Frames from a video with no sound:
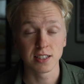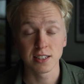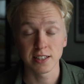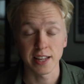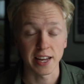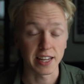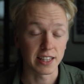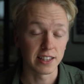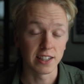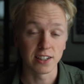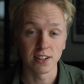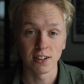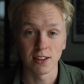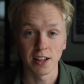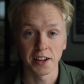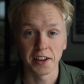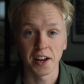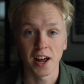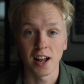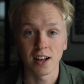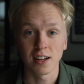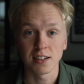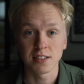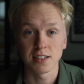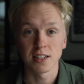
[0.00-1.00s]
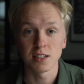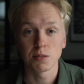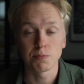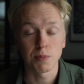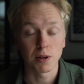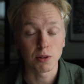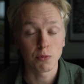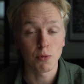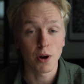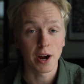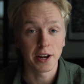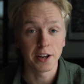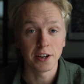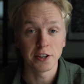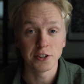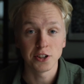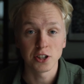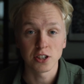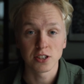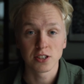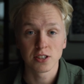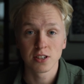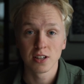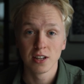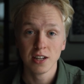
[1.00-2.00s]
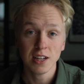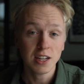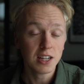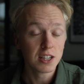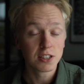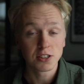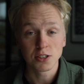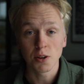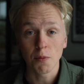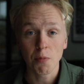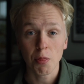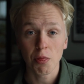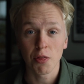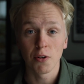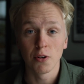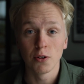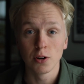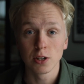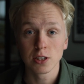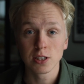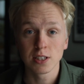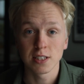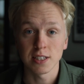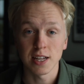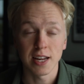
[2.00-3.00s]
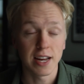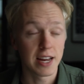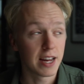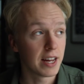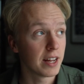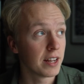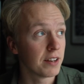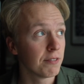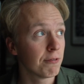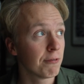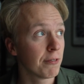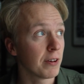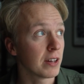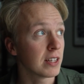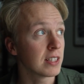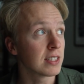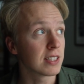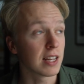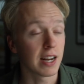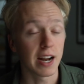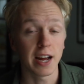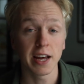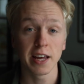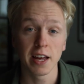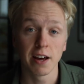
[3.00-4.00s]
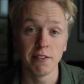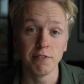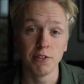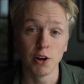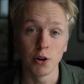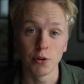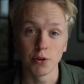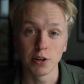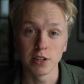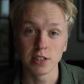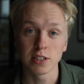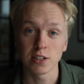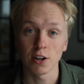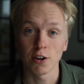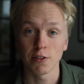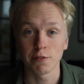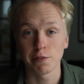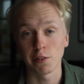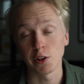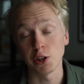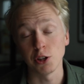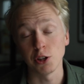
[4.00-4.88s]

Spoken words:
technical analysis, but rather just some thoughts and things that I have noticed after